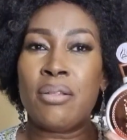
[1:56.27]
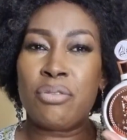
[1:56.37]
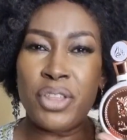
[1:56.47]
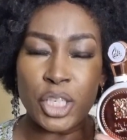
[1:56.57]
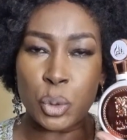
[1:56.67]

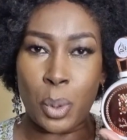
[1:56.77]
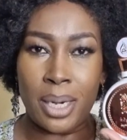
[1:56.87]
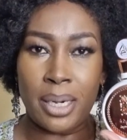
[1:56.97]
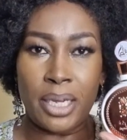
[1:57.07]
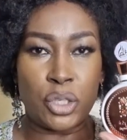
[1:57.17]
This
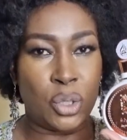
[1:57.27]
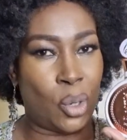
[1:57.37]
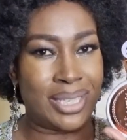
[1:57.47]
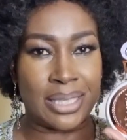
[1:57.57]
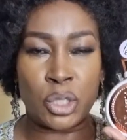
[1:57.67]
one
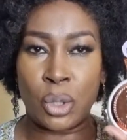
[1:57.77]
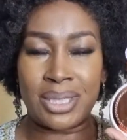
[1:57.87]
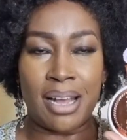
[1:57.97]
does not